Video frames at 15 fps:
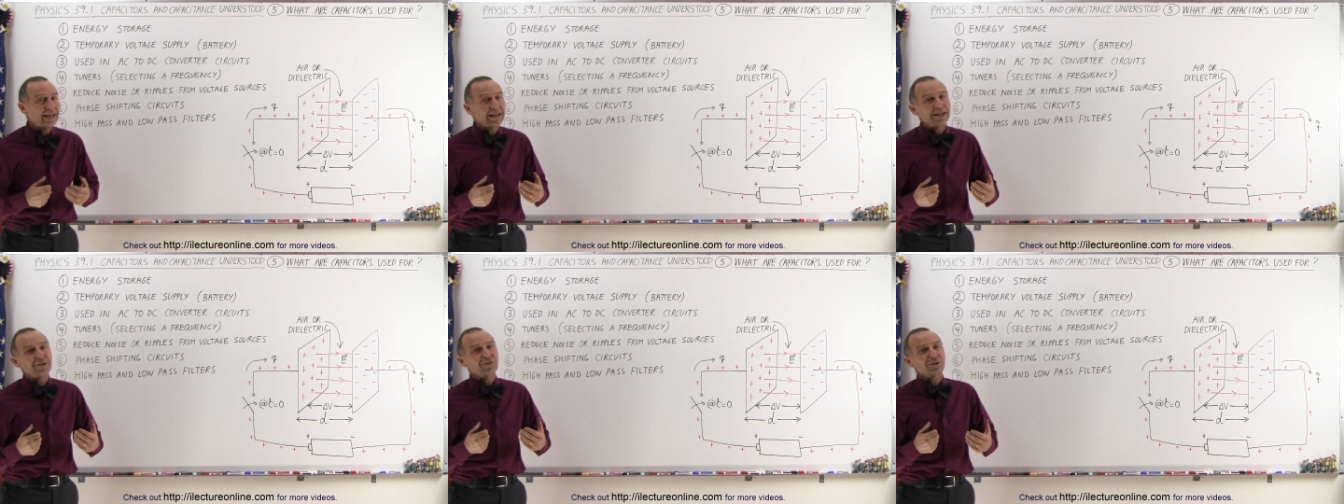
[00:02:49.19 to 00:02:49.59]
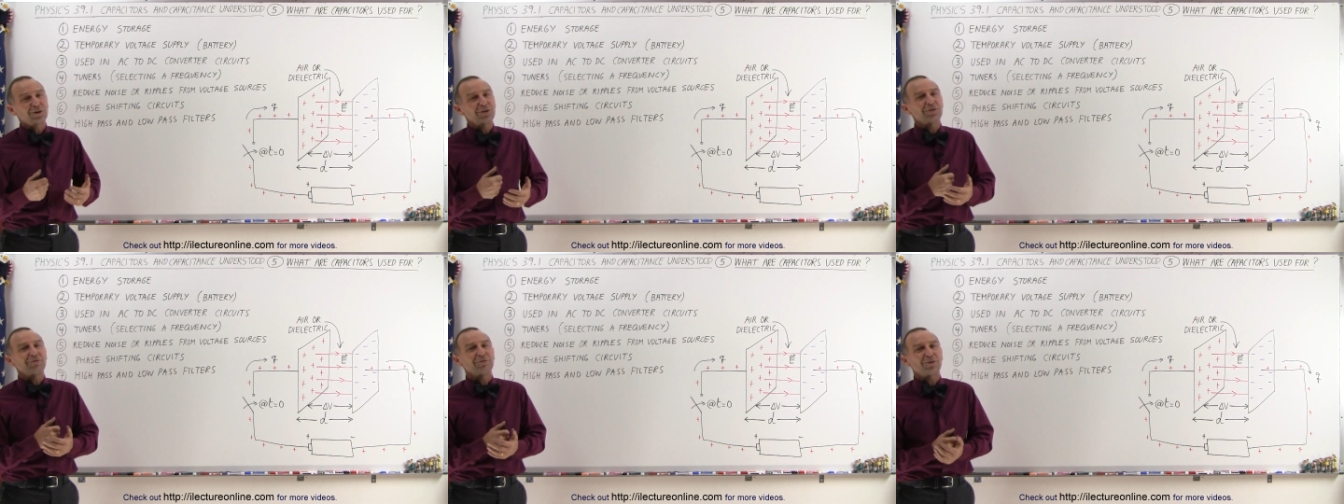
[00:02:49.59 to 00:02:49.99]
and it's
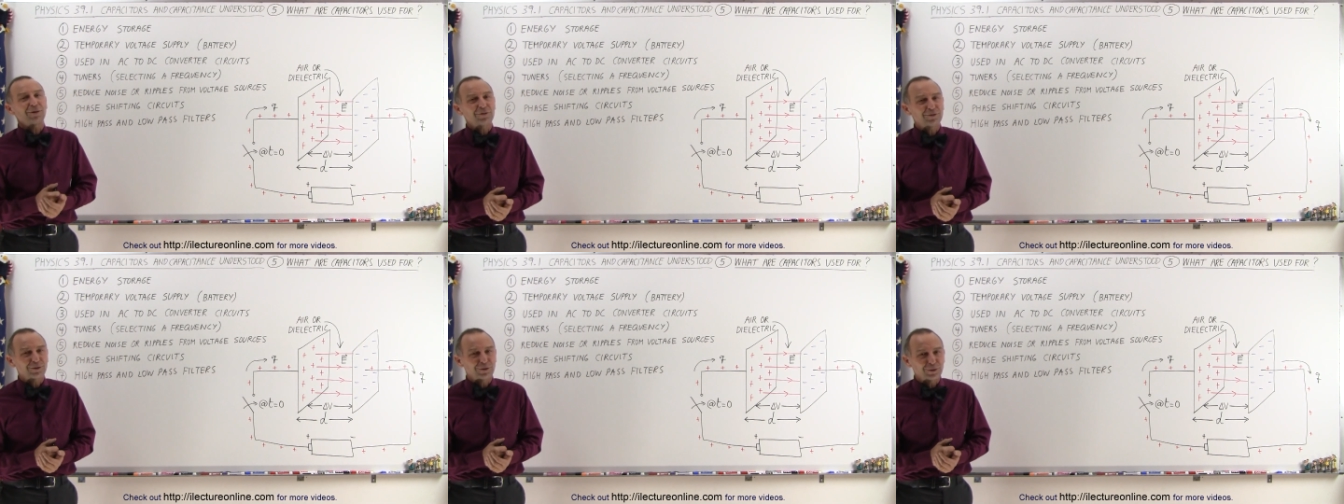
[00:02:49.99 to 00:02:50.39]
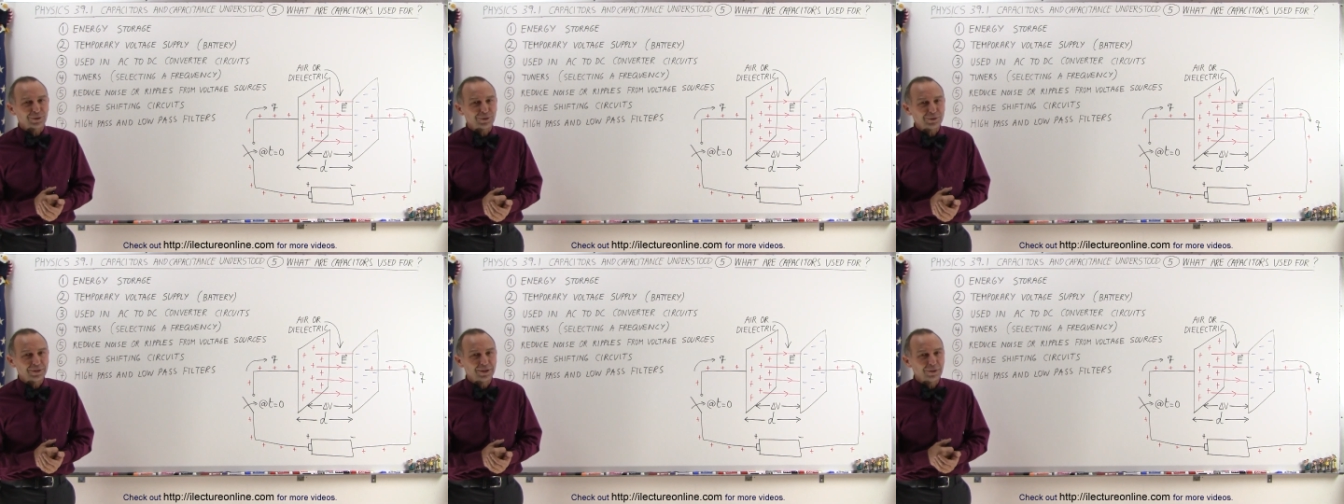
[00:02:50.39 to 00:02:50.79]
good for us to
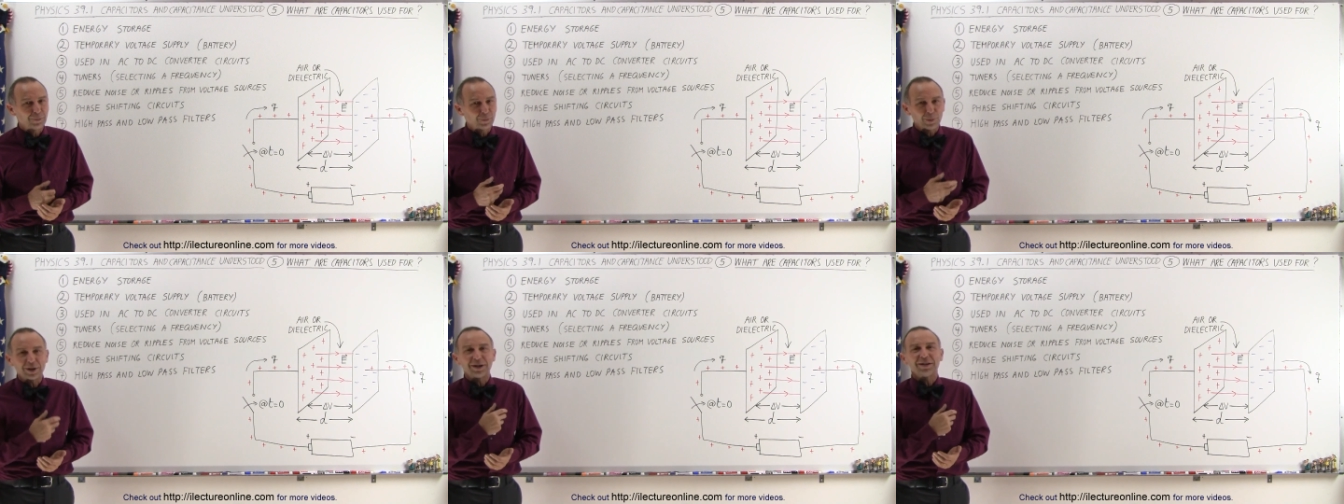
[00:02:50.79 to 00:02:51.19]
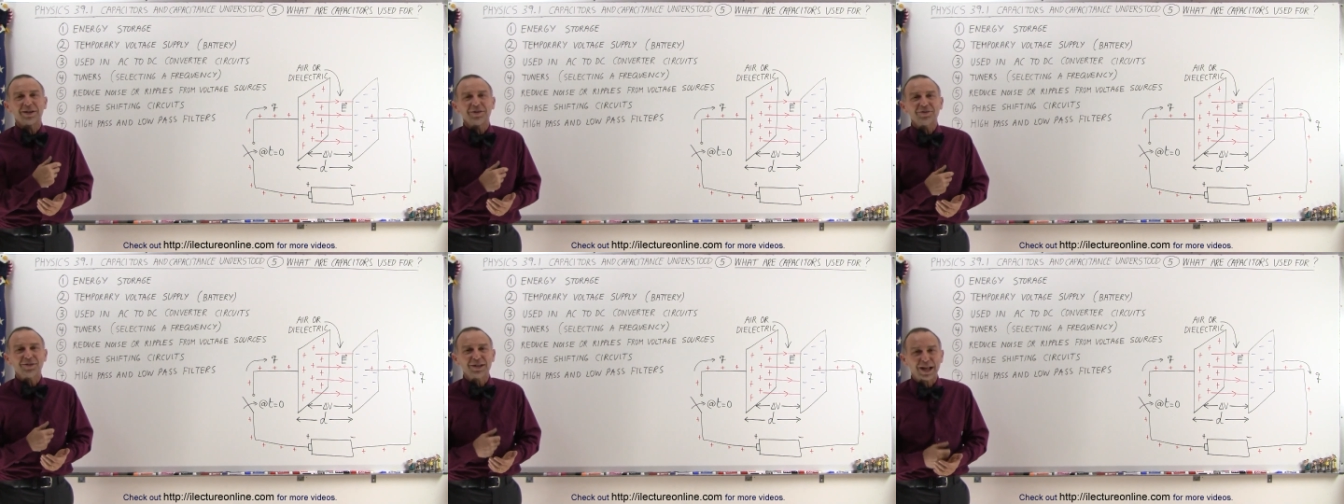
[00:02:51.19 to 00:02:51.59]
learn what it
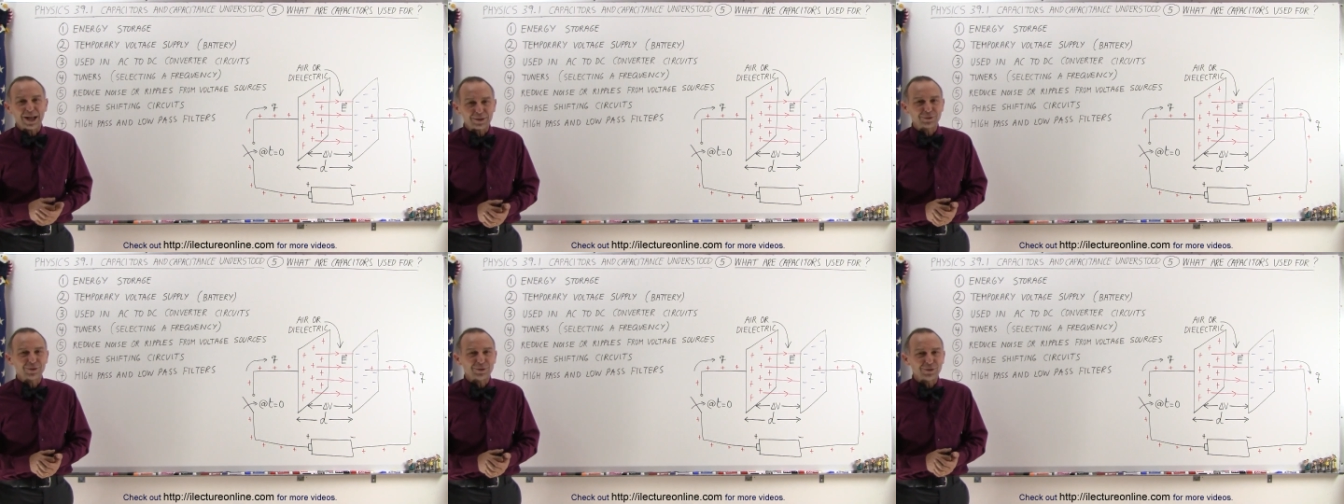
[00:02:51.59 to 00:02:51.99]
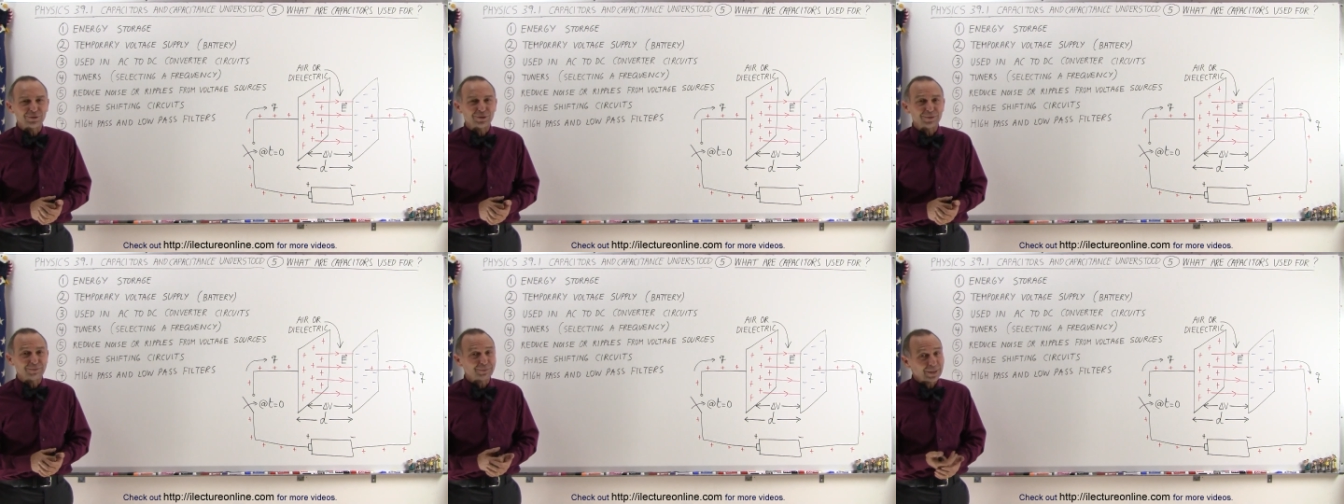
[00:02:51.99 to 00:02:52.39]
is and how to
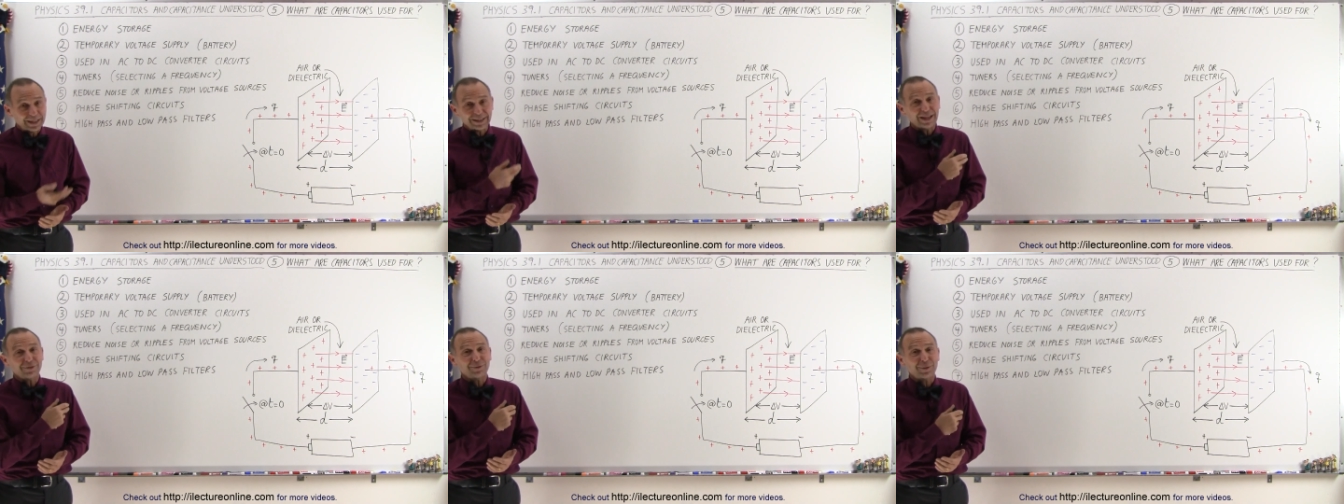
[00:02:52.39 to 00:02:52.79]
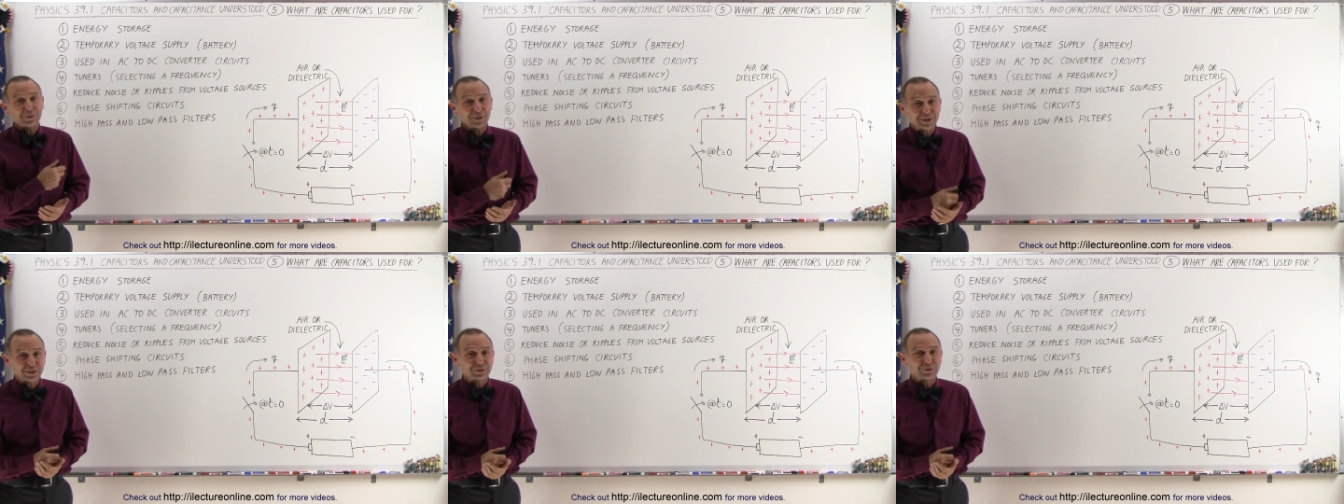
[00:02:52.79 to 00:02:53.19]
use it. And that's what
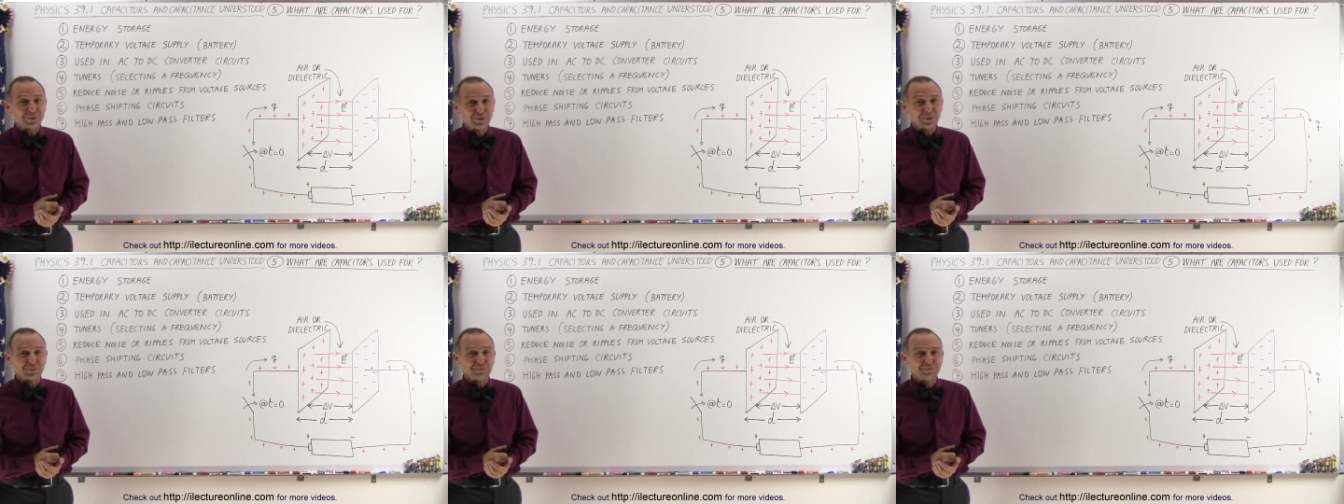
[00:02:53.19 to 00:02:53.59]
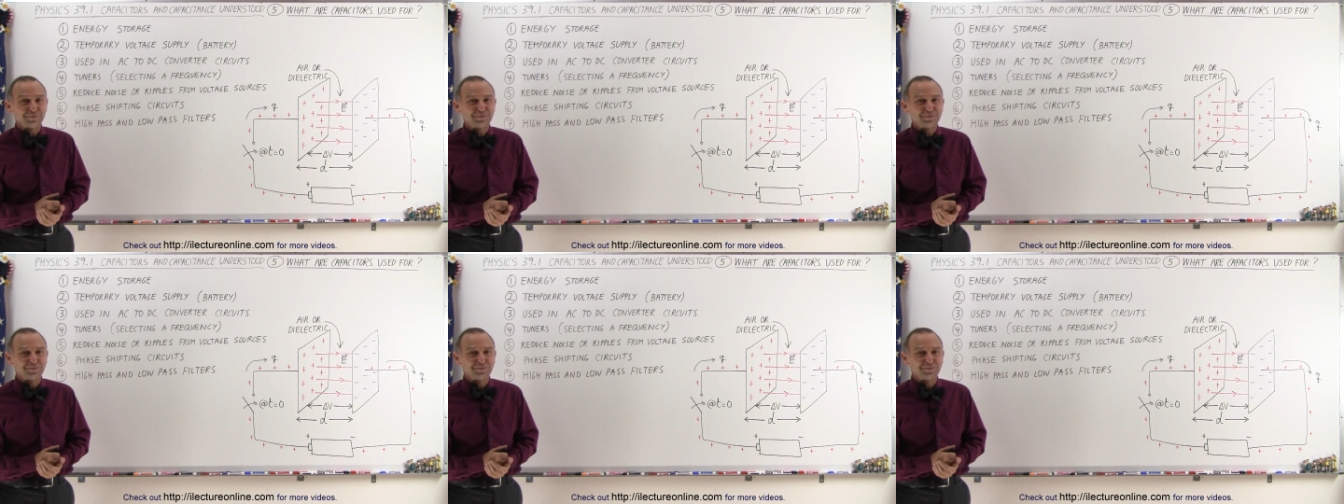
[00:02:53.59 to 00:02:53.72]
we're here to do.